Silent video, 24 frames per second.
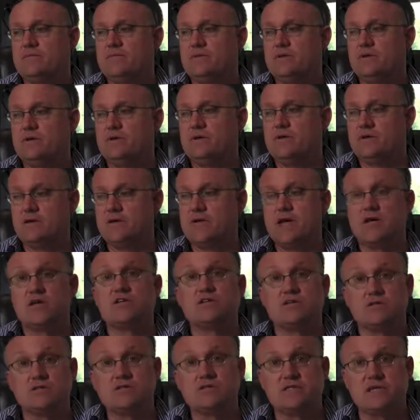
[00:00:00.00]

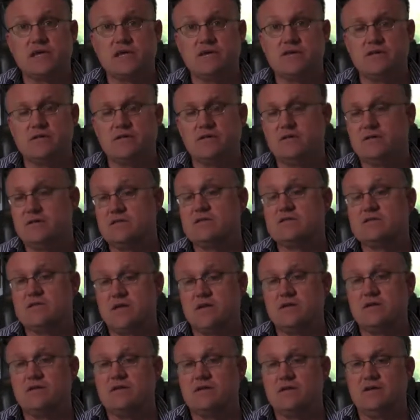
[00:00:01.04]
international standard, and this
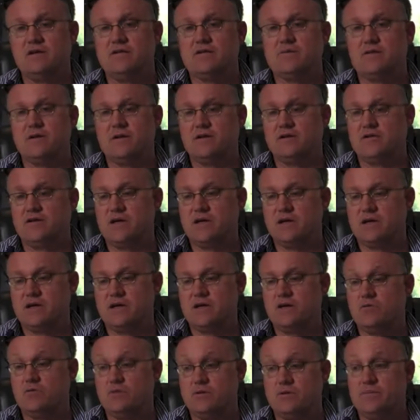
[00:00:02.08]
standard that is being created
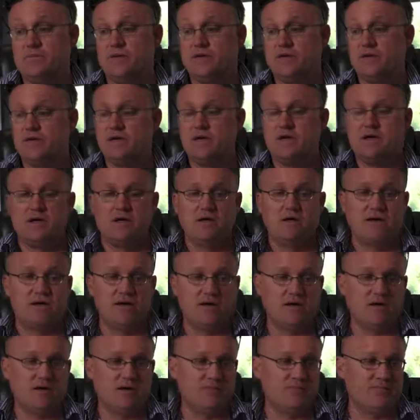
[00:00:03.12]
now will be
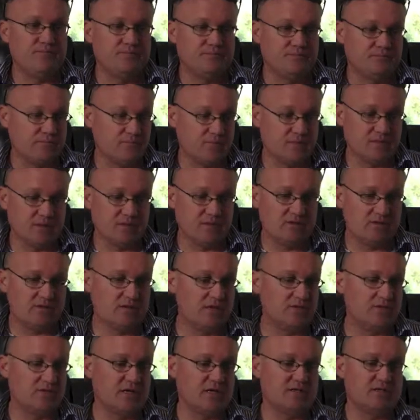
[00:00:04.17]

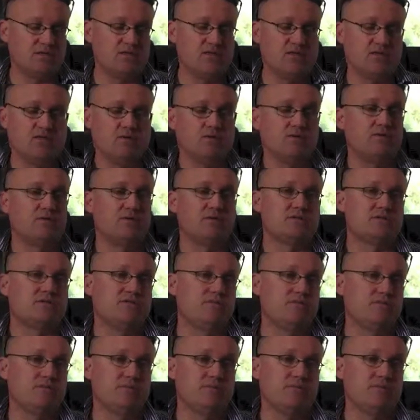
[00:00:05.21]
subject to the inputs
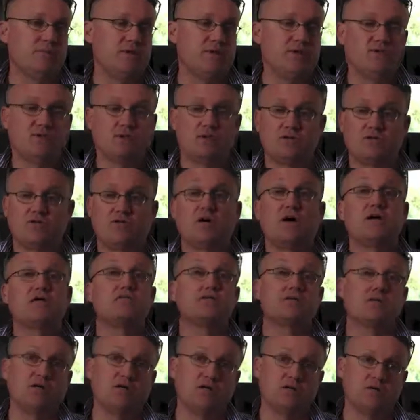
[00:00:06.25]
from people across
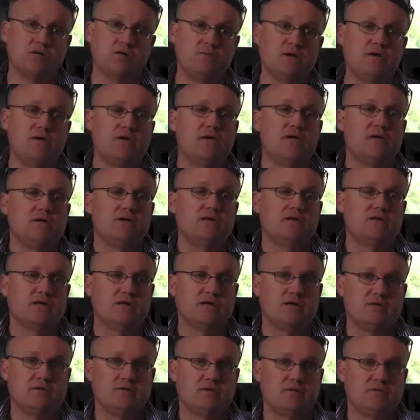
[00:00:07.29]
the globe to
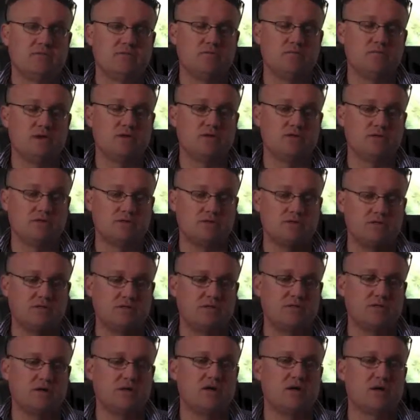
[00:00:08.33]
get the most
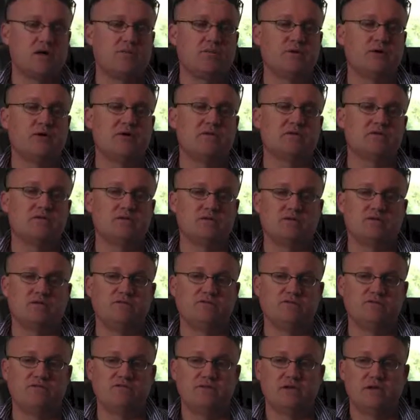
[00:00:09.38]

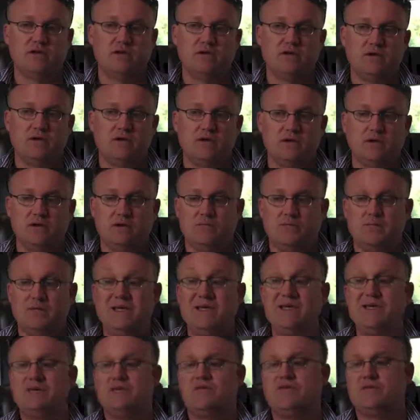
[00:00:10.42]
comprehensive and
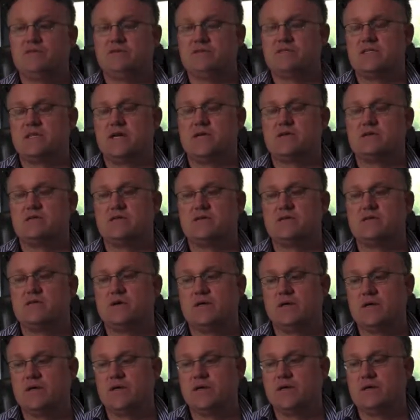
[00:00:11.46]
meaningful text that we
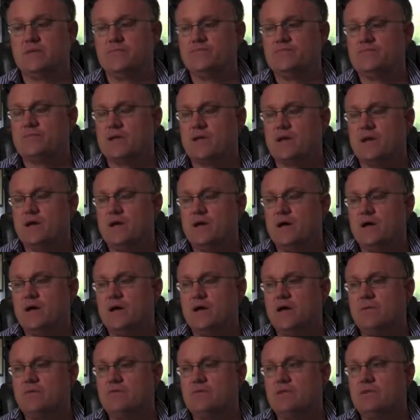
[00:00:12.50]

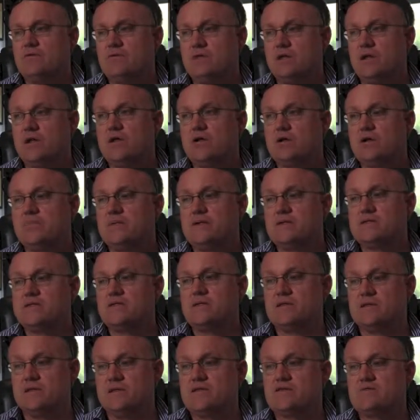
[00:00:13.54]
can. The real hope is
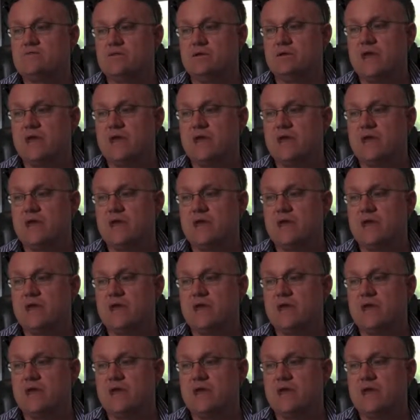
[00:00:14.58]
that this will